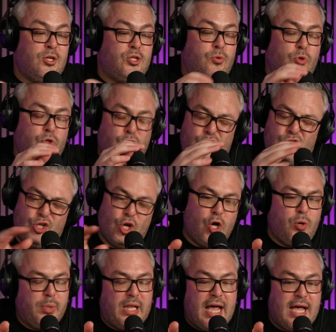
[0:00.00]
She was just
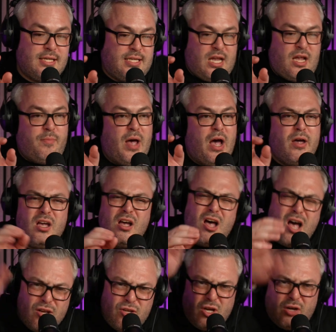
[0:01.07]
so blasé about it.
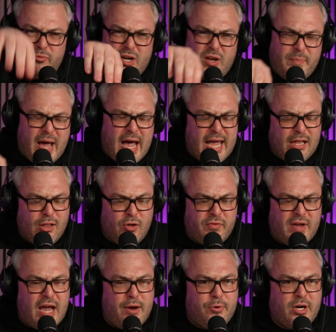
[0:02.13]
"Oh, don't worry about it,
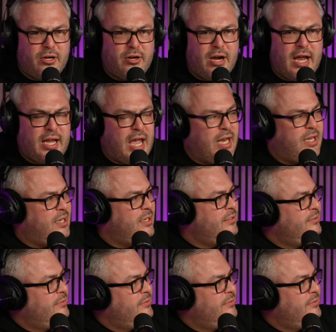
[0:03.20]
love. I were a crackhead."